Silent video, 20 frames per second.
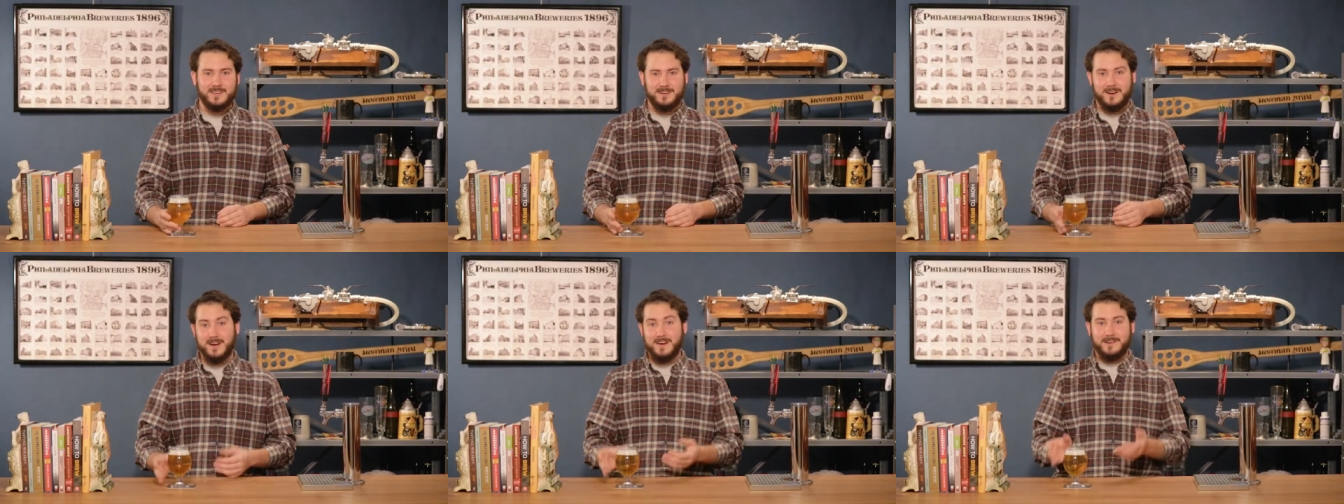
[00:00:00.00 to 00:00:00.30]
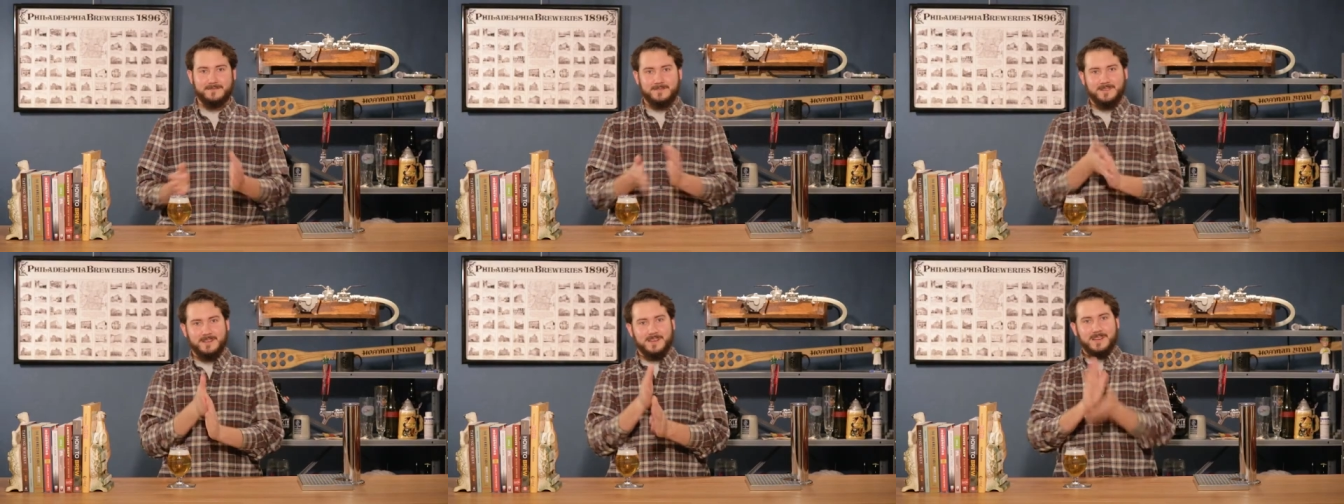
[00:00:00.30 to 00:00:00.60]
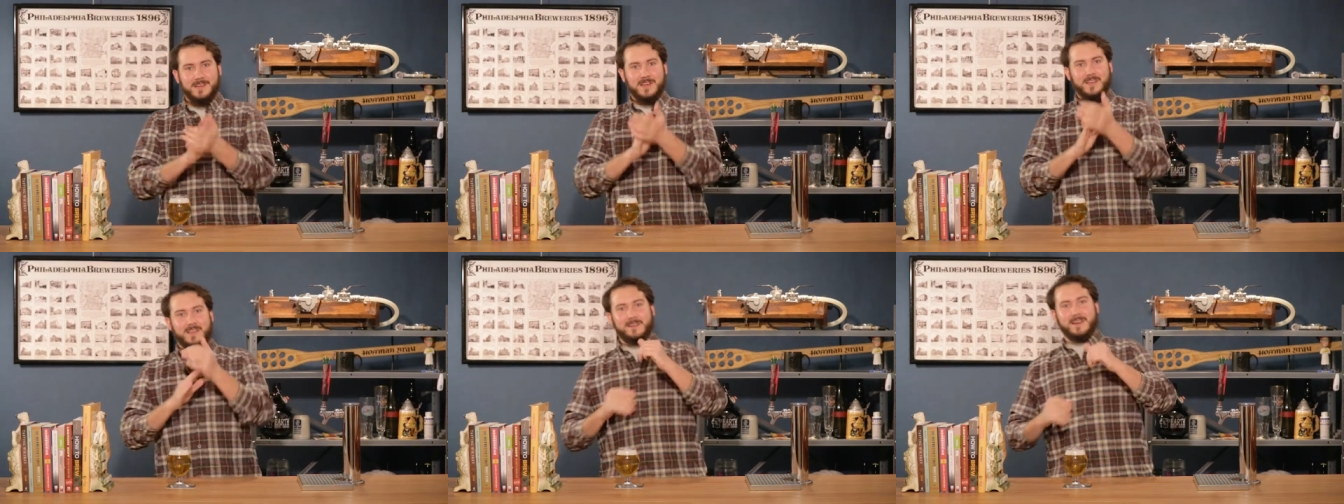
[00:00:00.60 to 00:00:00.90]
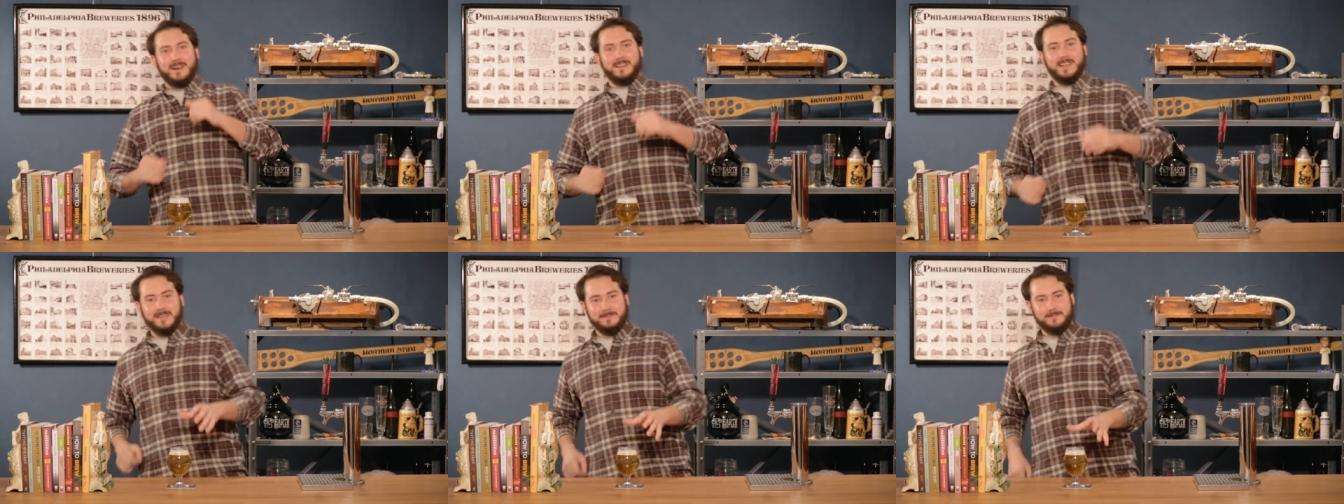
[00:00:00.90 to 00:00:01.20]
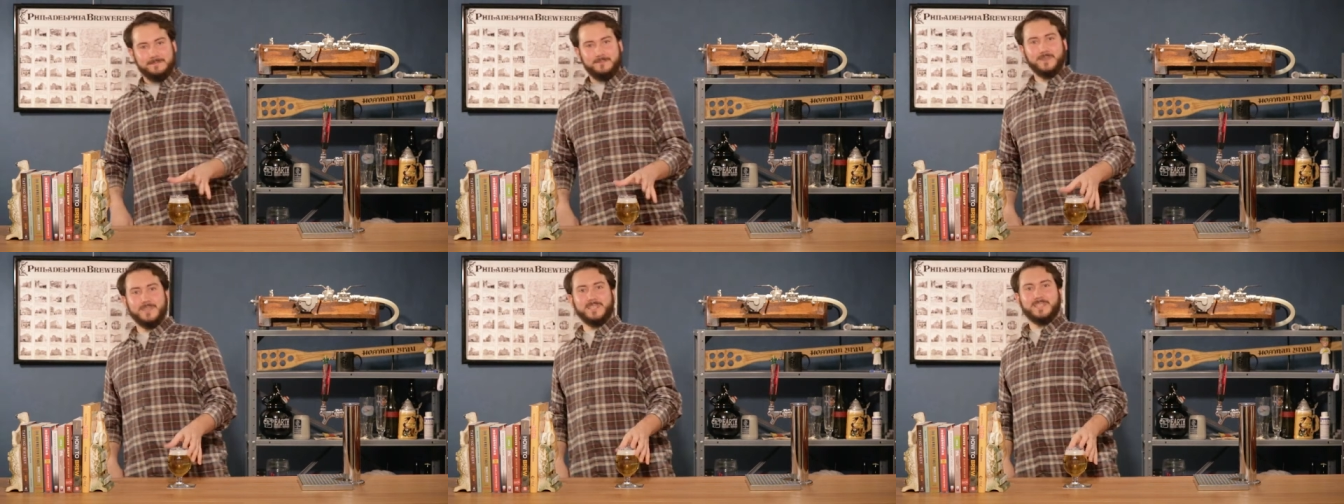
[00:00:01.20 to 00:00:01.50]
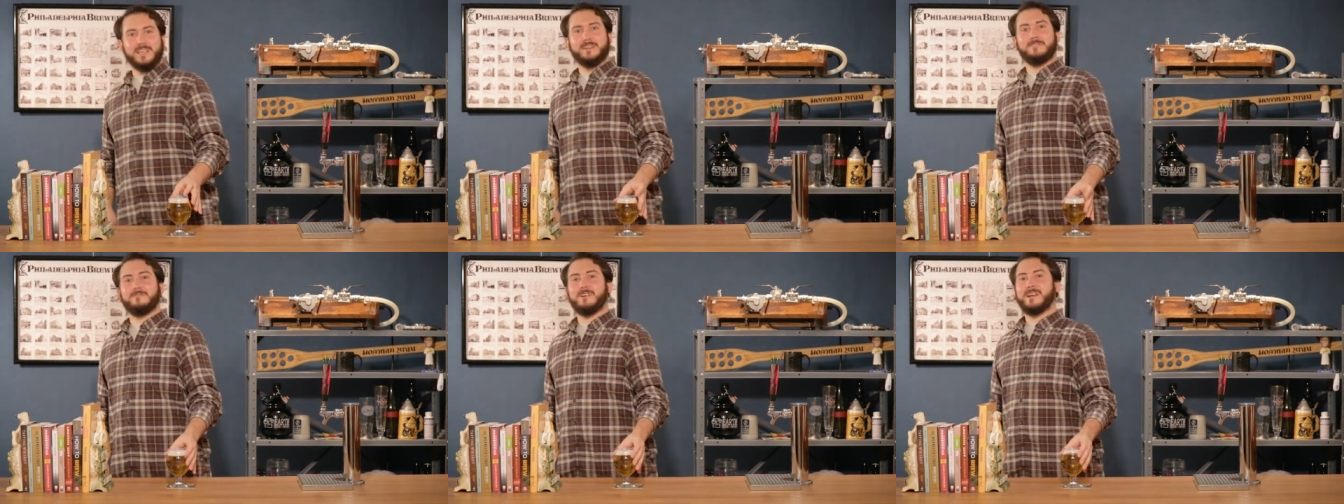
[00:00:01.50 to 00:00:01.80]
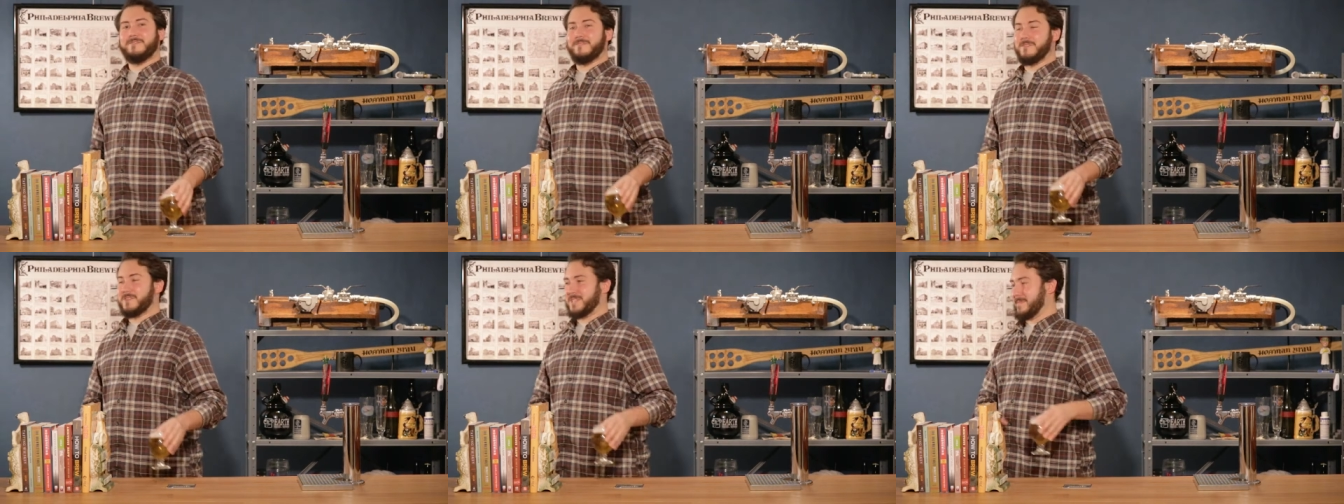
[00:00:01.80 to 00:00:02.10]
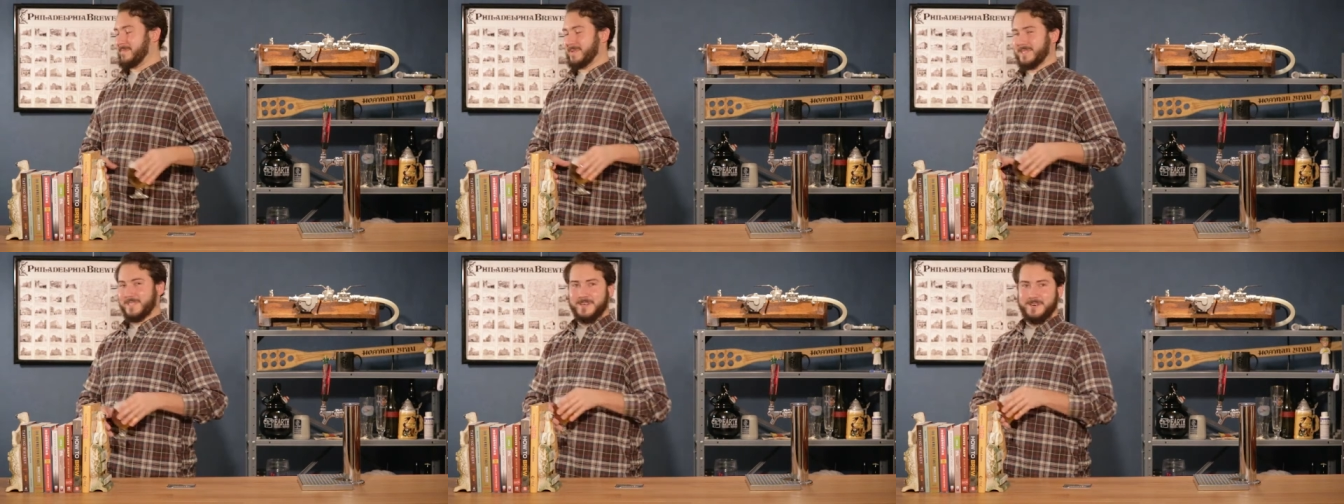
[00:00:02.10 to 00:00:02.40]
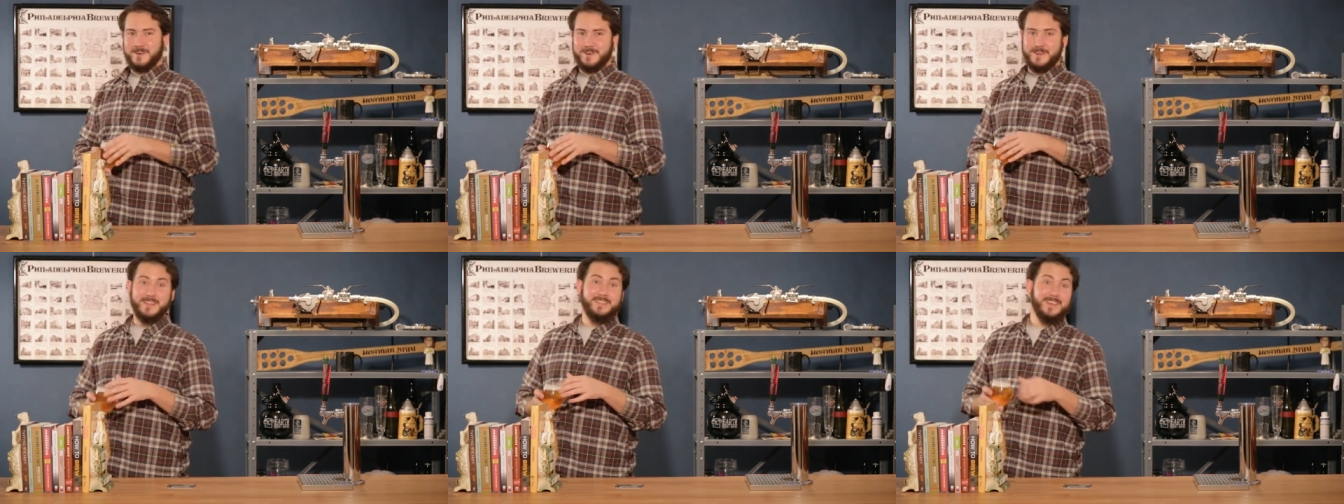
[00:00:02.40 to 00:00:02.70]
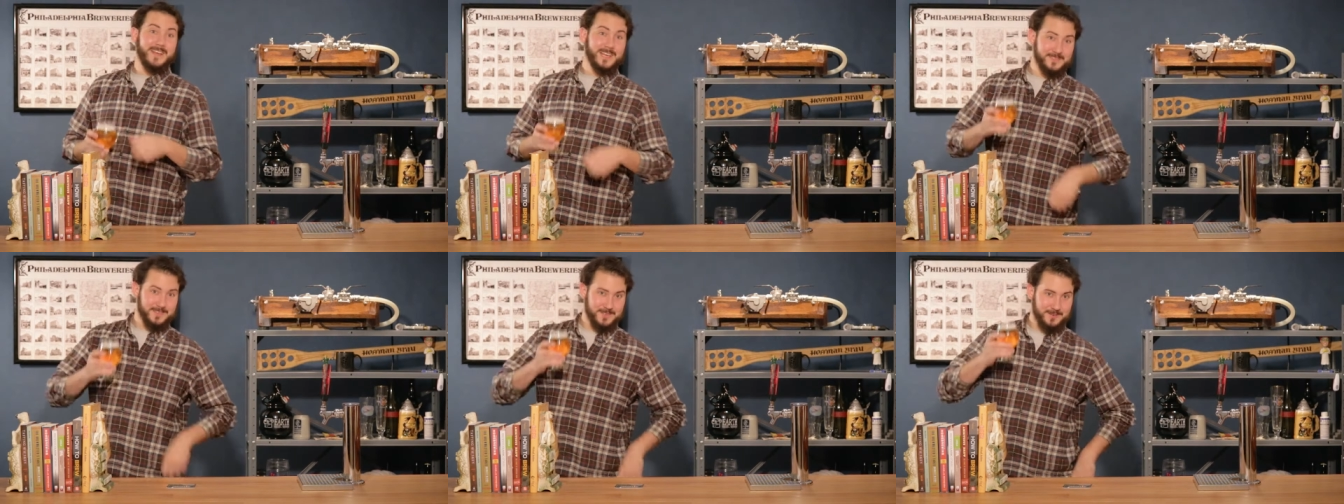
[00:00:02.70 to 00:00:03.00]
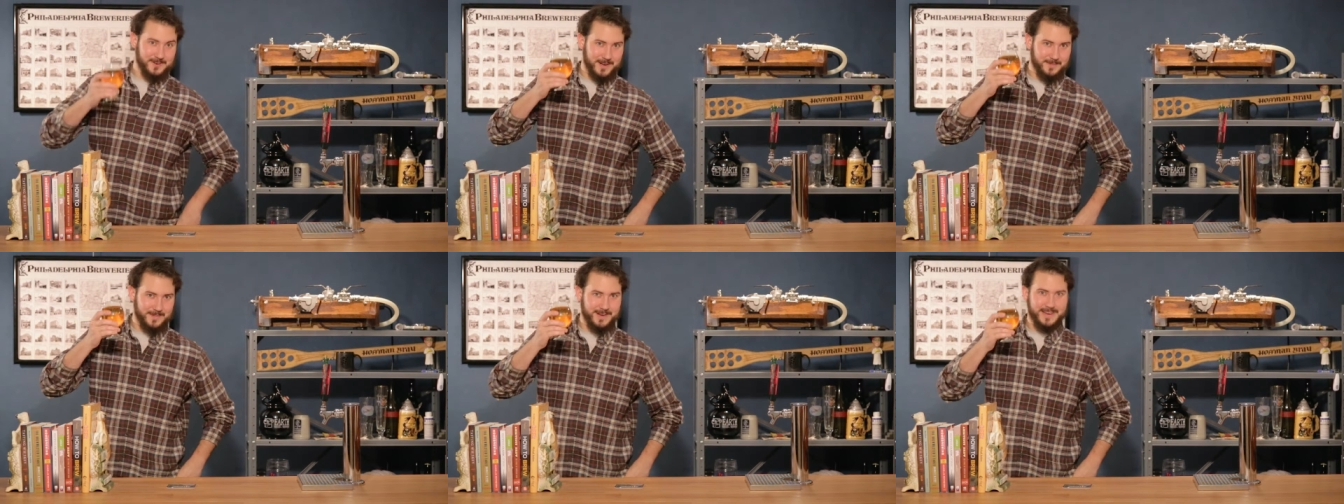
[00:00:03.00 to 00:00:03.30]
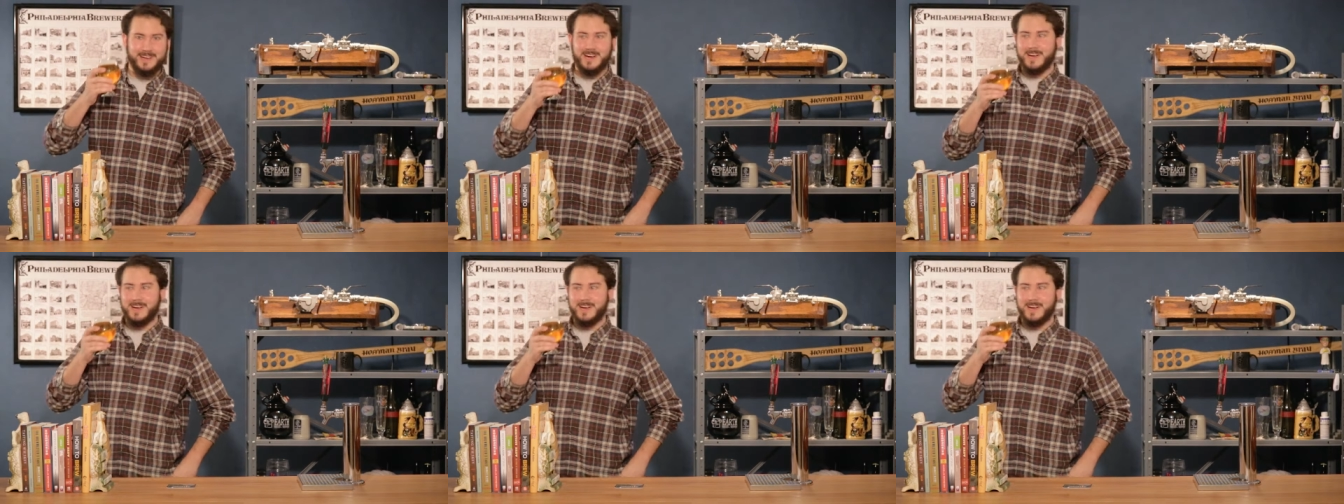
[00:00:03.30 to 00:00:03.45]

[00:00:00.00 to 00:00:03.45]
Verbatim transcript: Alright, well, that was a great first episode. Thanks for joining me.